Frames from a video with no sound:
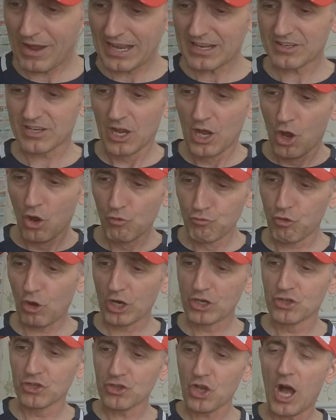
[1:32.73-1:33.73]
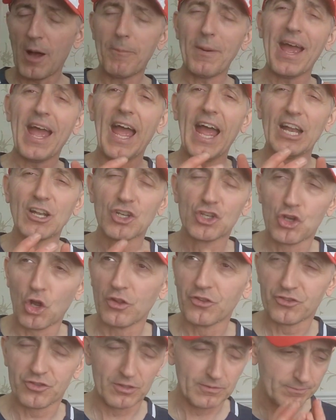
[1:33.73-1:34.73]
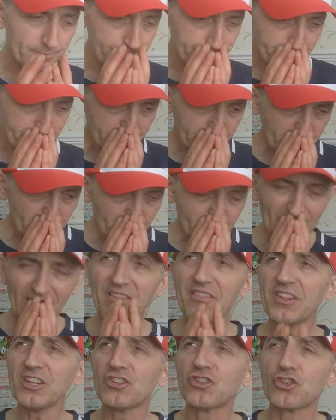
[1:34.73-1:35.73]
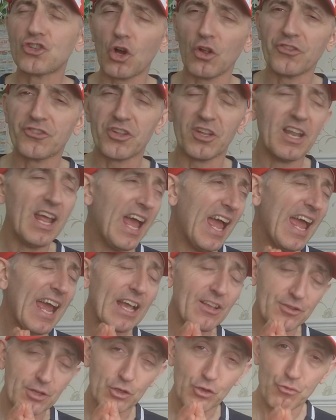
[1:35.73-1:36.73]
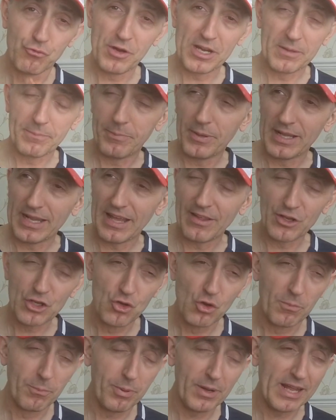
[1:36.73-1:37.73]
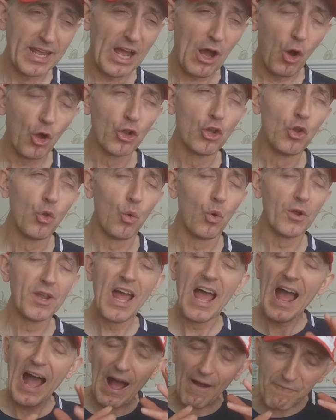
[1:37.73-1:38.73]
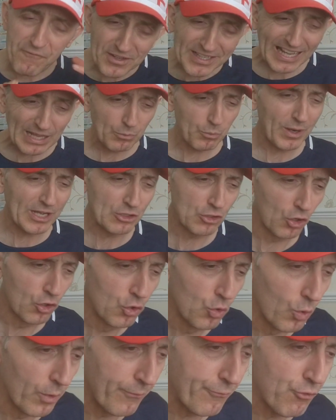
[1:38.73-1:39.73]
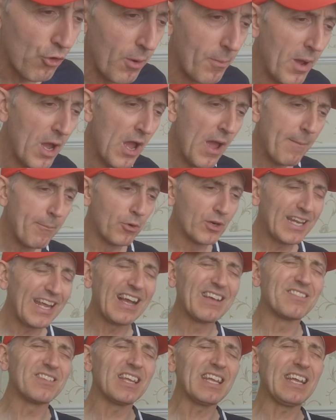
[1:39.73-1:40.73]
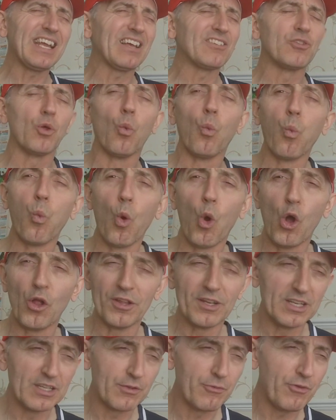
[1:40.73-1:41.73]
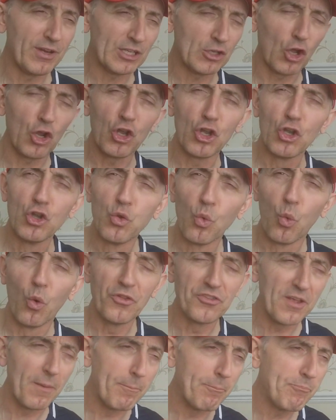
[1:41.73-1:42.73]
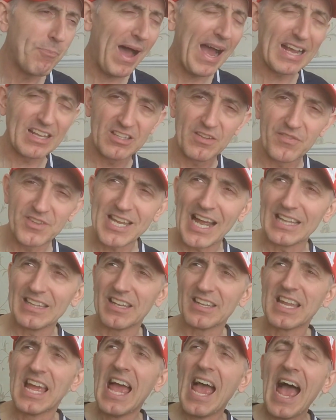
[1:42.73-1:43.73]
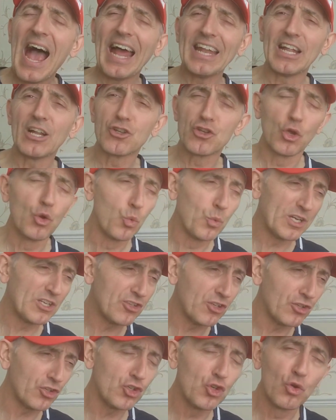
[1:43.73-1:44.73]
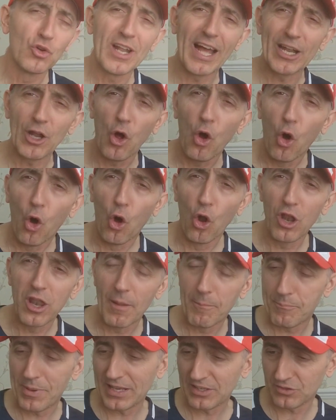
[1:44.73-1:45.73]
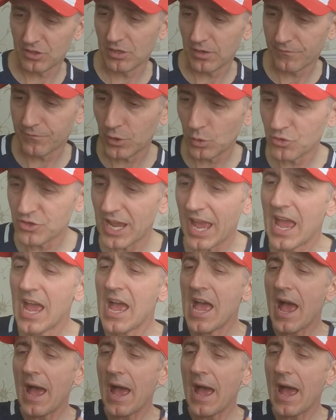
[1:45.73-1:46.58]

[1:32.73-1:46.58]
Grant, Rogers, Hopper and Johnson. This Johnson is a great player, a young player, on loan. I forget where he's on loan from, but he has the world at his feet. Got loads of bags of talent, and I do wish this young lad all the best in the future.